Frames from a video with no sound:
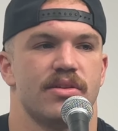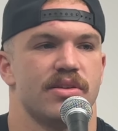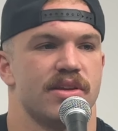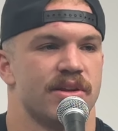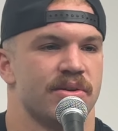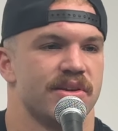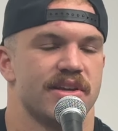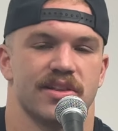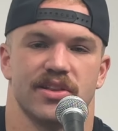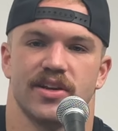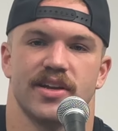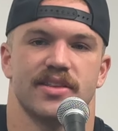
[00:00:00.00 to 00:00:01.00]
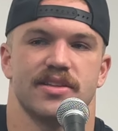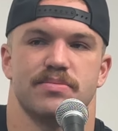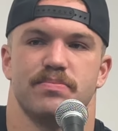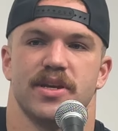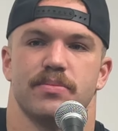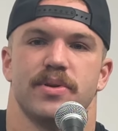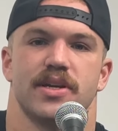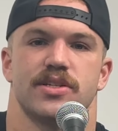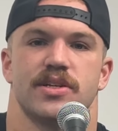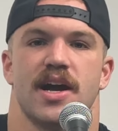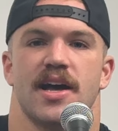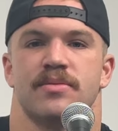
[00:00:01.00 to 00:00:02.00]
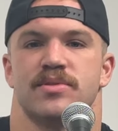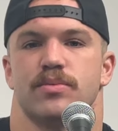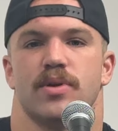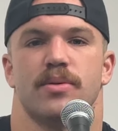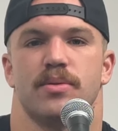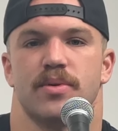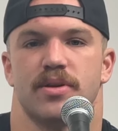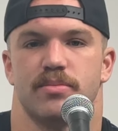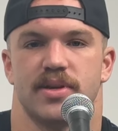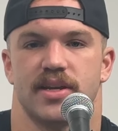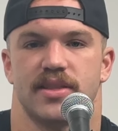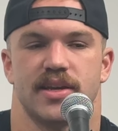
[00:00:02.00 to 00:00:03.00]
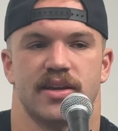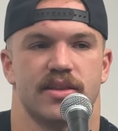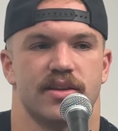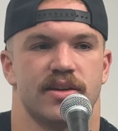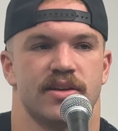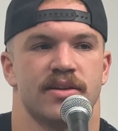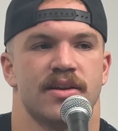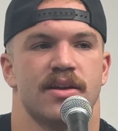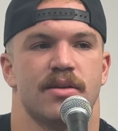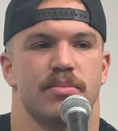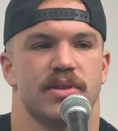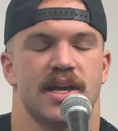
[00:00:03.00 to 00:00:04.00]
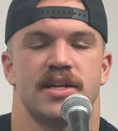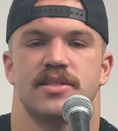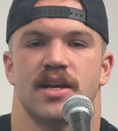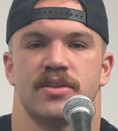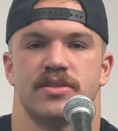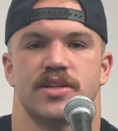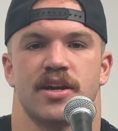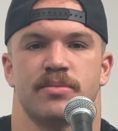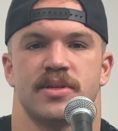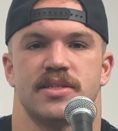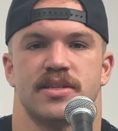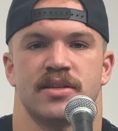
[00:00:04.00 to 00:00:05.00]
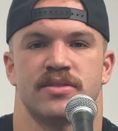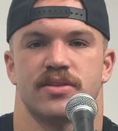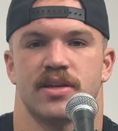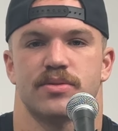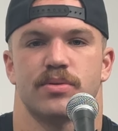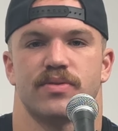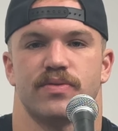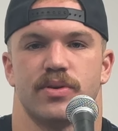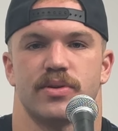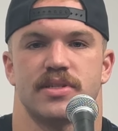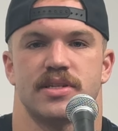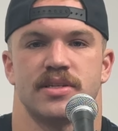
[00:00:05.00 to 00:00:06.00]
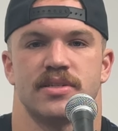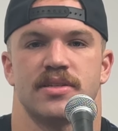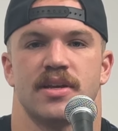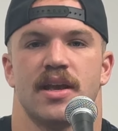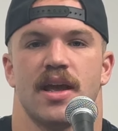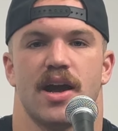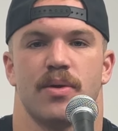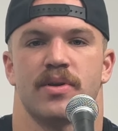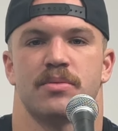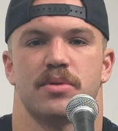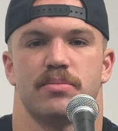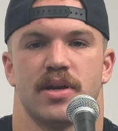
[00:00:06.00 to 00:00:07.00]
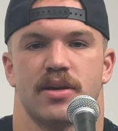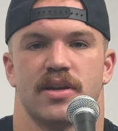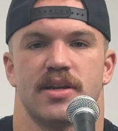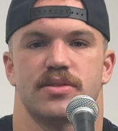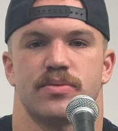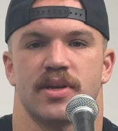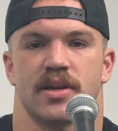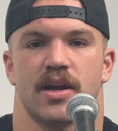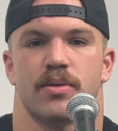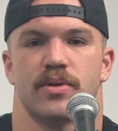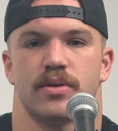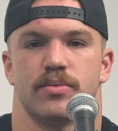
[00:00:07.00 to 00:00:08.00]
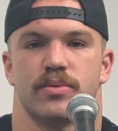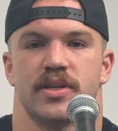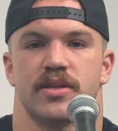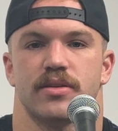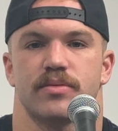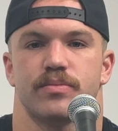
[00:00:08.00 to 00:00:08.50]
you know, you can look at this big picture items of where we want to be at the end of the year, but that's how this job gets done. So that's where our focus is. How are we going to be better next week, and how are we going to win?